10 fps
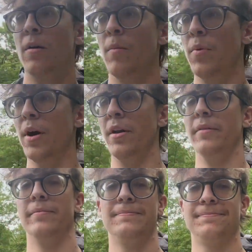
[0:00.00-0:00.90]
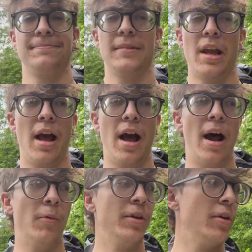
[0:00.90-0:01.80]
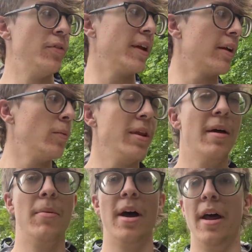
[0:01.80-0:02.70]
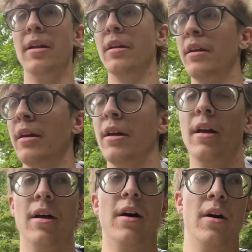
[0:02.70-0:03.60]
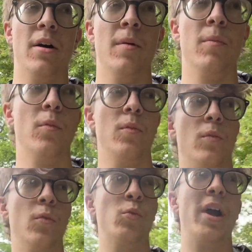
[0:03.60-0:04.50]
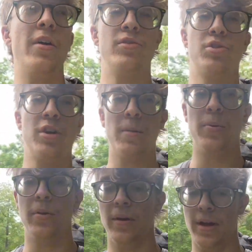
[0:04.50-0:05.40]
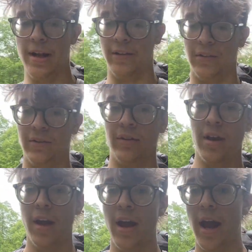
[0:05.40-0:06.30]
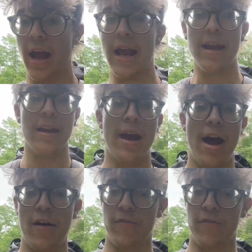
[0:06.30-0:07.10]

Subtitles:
but I really don't think it'll be that bad. Round trip, it's 8.5